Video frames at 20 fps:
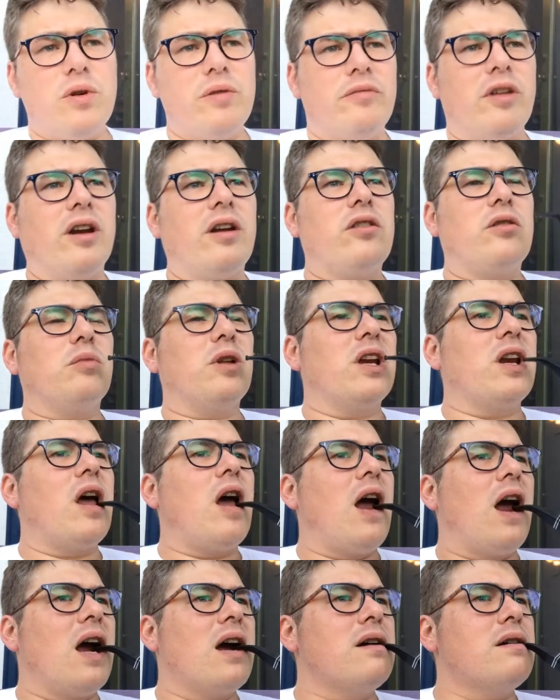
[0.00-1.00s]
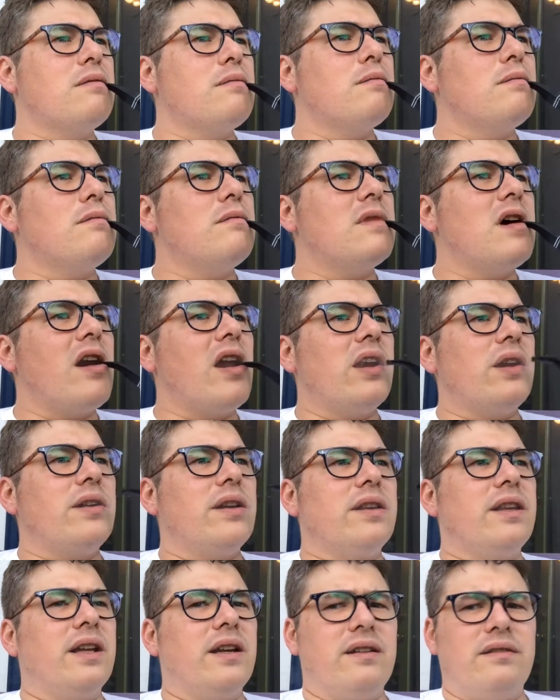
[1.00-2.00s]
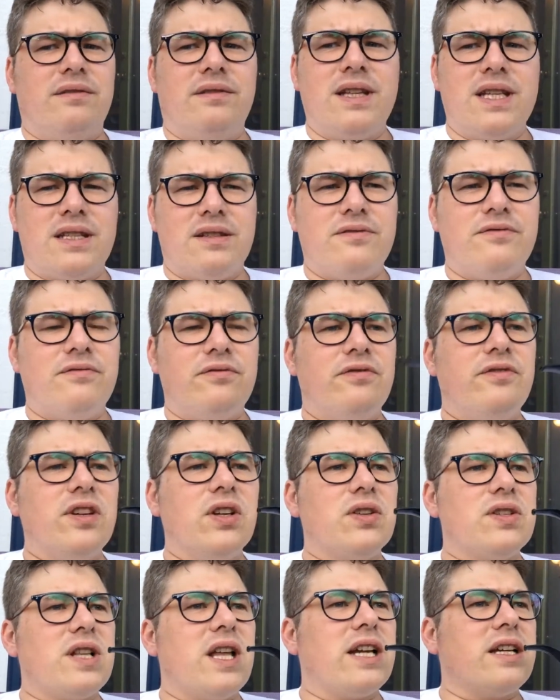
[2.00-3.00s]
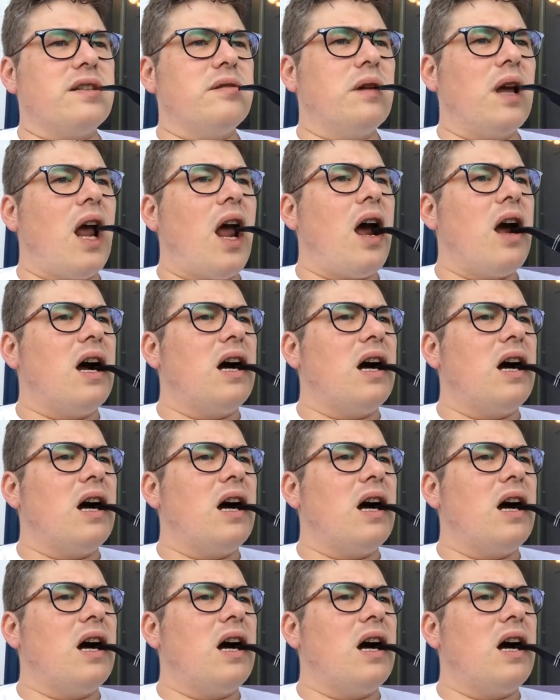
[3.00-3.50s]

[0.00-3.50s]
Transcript: Spring, that other one, uh, that this feels like to me,